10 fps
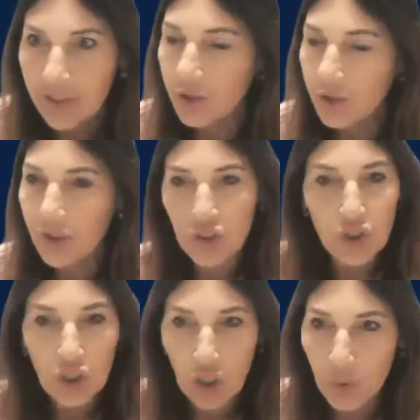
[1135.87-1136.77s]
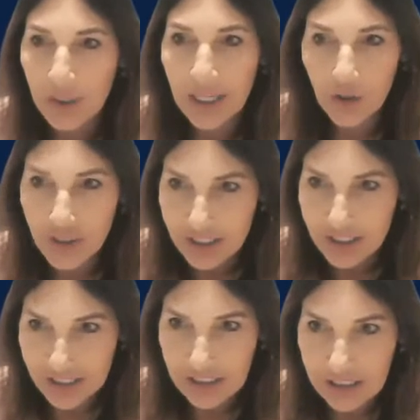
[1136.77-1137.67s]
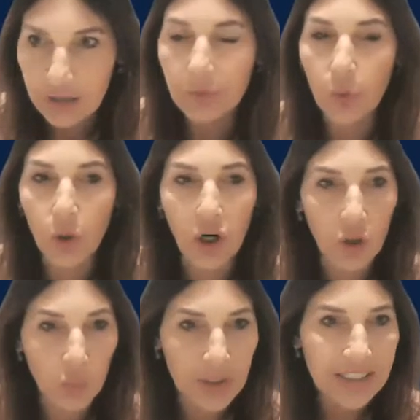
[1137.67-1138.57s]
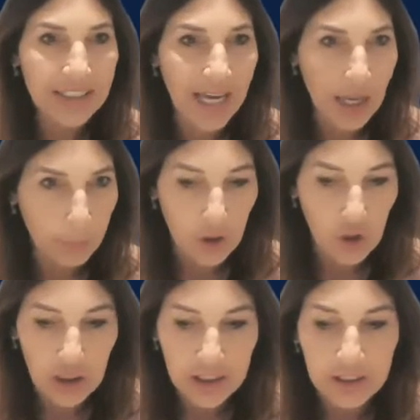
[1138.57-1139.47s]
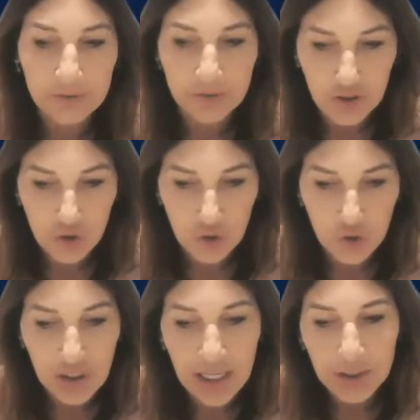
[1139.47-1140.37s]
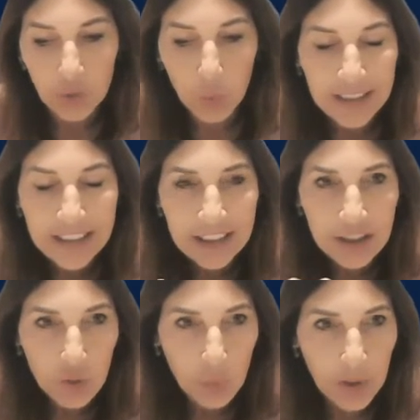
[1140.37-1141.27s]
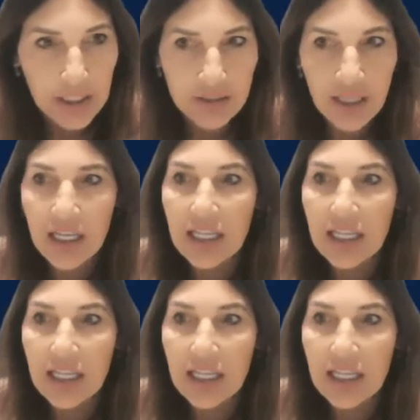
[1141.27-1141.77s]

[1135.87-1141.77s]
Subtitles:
There is no guarantee for our risk capital investors, and we needed to raise